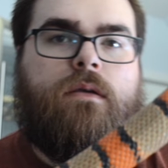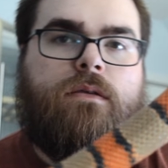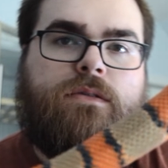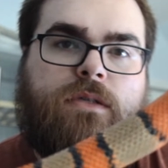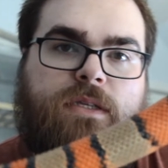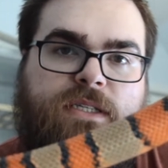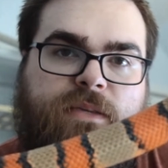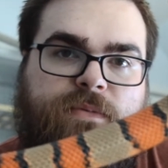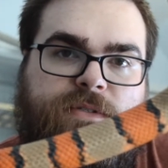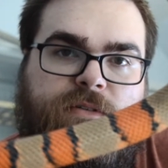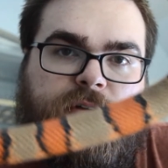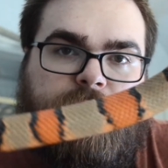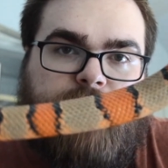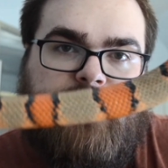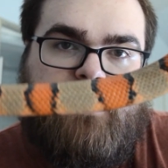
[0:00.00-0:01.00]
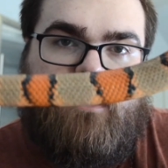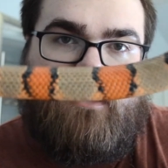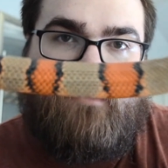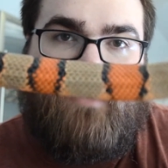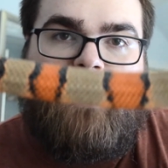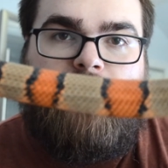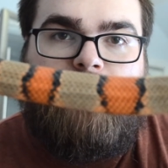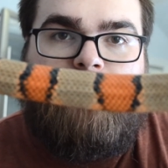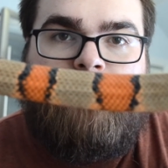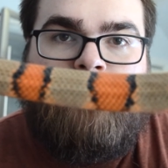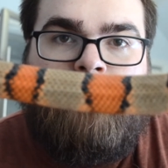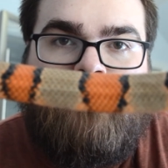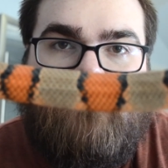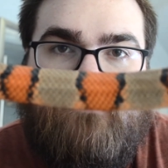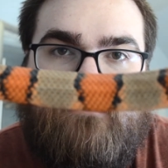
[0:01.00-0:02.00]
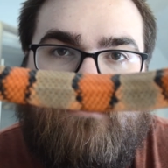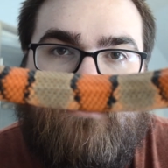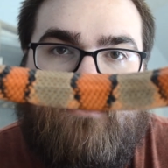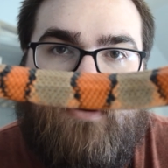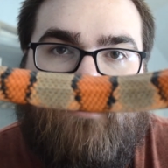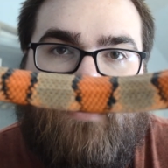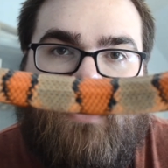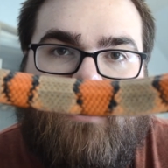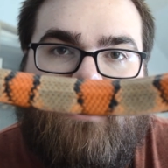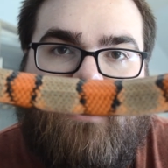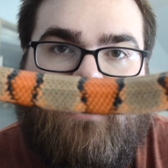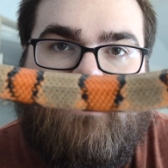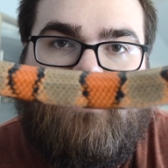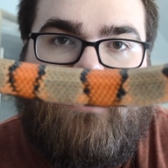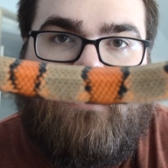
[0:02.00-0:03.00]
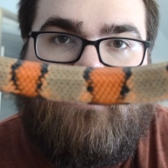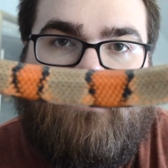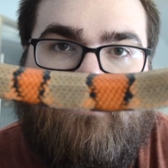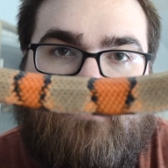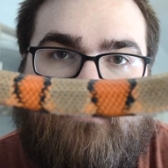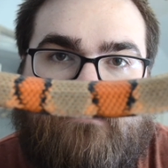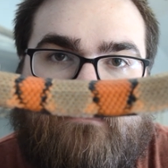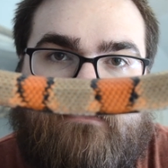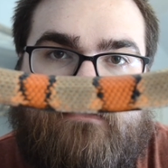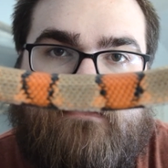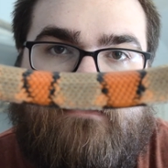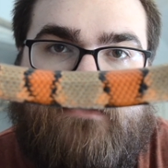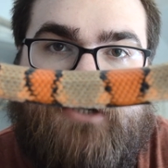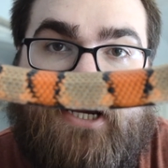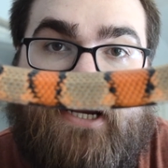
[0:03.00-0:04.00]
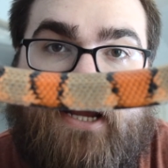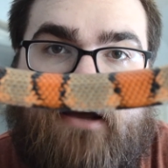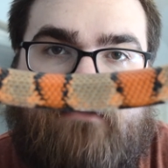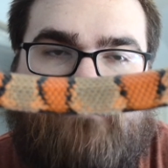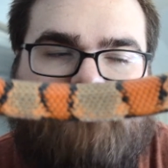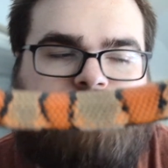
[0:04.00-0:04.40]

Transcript: So this episode I want to talk about gray banded kingsnakes. Check it out.